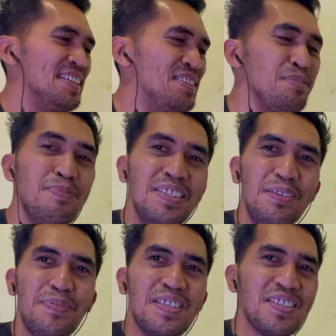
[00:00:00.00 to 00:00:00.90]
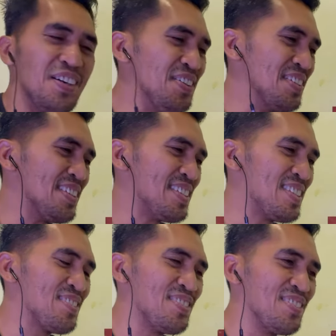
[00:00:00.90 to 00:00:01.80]
the beat of the song
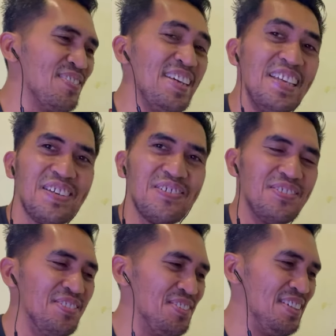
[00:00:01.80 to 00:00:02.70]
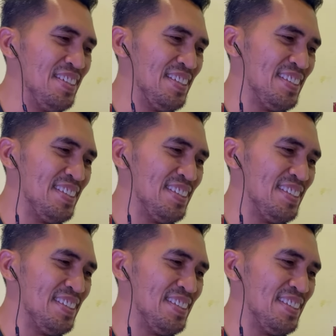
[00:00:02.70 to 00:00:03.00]
it's really cool